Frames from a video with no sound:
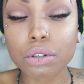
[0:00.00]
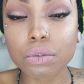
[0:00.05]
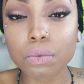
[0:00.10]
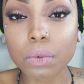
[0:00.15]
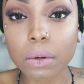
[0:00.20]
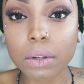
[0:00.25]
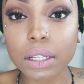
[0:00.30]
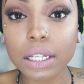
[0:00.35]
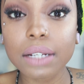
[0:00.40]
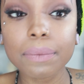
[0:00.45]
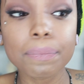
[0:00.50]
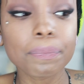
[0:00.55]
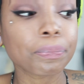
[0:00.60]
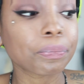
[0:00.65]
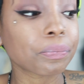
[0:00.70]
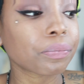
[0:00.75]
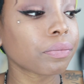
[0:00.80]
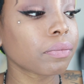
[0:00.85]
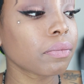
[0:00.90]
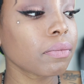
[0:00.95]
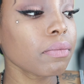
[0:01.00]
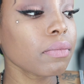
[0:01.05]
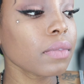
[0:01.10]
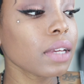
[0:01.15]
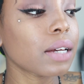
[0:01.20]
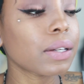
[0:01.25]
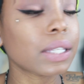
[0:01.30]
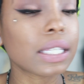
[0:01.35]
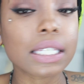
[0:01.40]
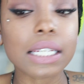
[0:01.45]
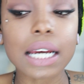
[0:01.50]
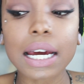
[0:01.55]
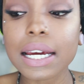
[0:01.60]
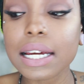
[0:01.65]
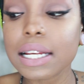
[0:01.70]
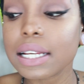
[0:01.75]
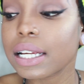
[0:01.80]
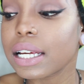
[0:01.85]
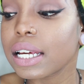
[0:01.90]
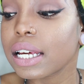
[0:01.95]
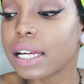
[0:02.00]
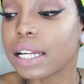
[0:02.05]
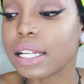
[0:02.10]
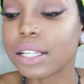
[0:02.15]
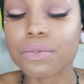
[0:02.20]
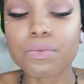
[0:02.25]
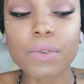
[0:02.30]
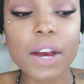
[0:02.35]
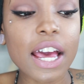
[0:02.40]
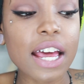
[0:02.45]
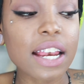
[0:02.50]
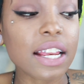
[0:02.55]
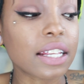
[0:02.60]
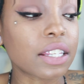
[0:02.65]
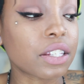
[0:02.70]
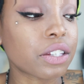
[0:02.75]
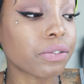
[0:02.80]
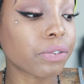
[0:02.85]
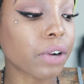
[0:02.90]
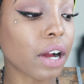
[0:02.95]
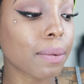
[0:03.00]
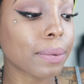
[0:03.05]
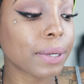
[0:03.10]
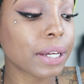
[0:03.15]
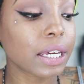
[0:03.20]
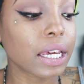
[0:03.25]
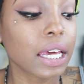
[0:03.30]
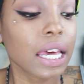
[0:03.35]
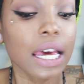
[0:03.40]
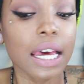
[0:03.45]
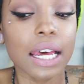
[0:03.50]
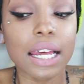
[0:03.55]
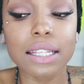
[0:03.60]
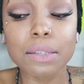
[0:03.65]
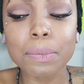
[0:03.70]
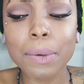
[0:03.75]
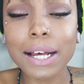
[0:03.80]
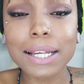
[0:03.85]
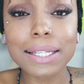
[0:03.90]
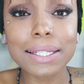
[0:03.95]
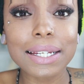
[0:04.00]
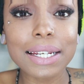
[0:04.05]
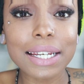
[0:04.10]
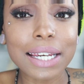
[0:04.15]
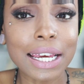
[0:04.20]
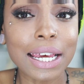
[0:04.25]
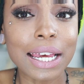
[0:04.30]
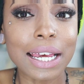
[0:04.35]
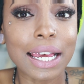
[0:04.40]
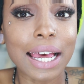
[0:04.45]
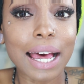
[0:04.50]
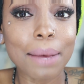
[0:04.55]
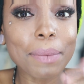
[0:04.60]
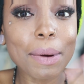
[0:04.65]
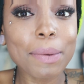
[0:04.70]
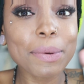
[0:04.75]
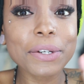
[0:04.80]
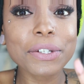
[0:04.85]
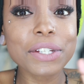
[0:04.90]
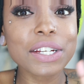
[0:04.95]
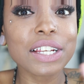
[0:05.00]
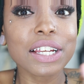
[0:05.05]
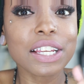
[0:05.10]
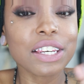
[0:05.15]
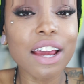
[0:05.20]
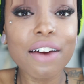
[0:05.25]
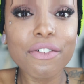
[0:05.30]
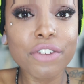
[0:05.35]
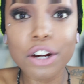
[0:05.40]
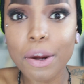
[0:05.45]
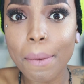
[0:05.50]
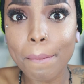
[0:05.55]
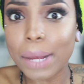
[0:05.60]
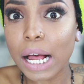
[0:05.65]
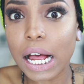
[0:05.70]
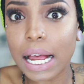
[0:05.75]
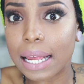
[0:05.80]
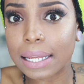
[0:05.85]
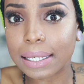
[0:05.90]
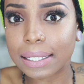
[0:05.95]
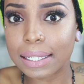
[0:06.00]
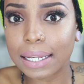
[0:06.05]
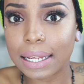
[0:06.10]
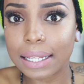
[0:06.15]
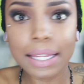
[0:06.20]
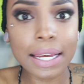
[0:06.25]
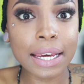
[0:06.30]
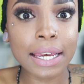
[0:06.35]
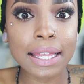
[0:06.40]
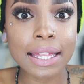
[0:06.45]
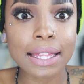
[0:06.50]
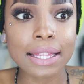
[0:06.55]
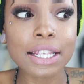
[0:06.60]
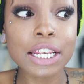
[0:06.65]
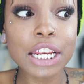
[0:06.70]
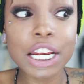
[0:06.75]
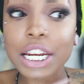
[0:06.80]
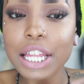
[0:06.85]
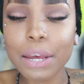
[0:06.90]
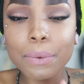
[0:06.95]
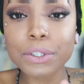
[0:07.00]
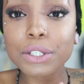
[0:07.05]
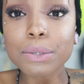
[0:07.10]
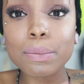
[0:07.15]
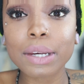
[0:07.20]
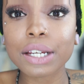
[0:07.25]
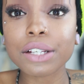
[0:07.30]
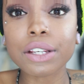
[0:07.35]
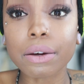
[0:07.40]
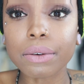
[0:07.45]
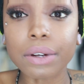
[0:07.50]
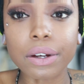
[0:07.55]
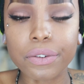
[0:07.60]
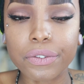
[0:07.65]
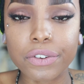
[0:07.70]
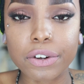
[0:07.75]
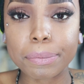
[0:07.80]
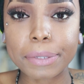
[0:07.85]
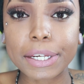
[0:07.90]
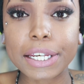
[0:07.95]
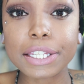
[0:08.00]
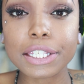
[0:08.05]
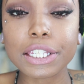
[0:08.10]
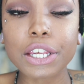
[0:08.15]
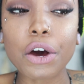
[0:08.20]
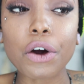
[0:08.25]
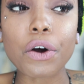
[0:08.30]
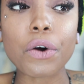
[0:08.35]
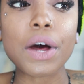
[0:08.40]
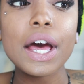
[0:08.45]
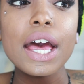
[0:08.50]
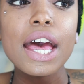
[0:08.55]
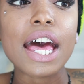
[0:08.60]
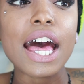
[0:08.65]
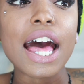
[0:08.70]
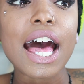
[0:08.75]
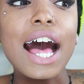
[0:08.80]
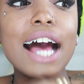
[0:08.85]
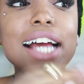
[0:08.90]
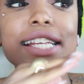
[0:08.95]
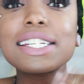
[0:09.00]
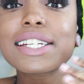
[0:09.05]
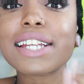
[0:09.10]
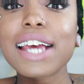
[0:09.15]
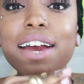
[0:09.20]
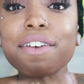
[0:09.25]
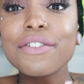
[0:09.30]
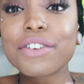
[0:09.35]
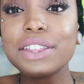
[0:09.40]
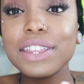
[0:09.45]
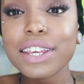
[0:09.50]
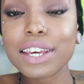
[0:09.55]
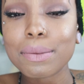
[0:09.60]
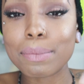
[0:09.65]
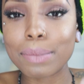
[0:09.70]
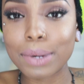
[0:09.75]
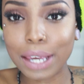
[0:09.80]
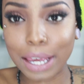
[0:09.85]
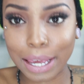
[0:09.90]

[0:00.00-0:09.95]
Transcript: swollen, it's tight, it's red, it's throbbing, it's pussing. My piercing never pus. Like, no, that was a big no-no for me. So I did everything and